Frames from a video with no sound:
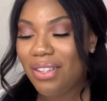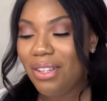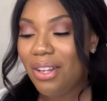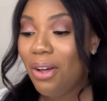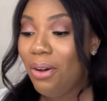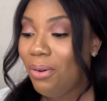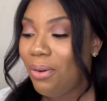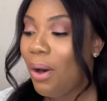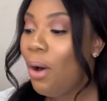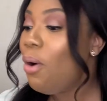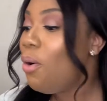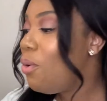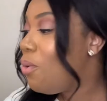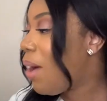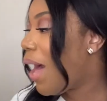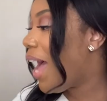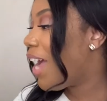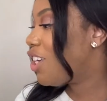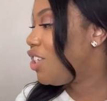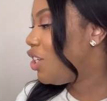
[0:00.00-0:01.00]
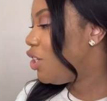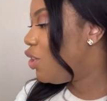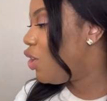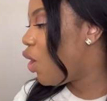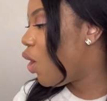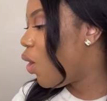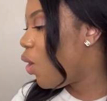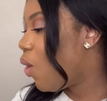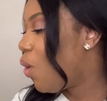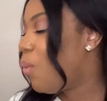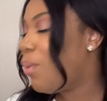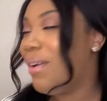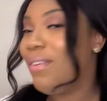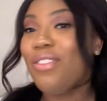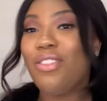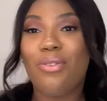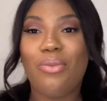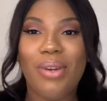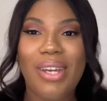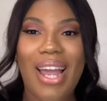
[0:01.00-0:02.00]
oh, oh, actually no, with
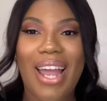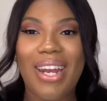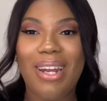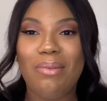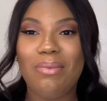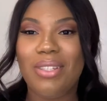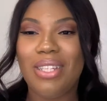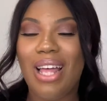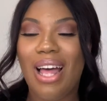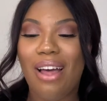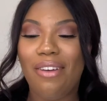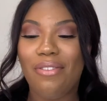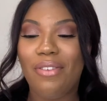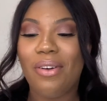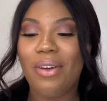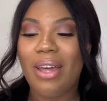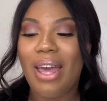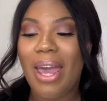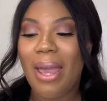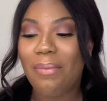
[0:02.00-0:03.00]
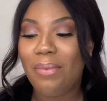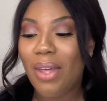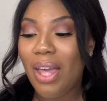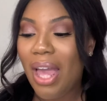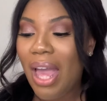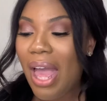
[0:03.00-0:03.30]
three items left. Okay,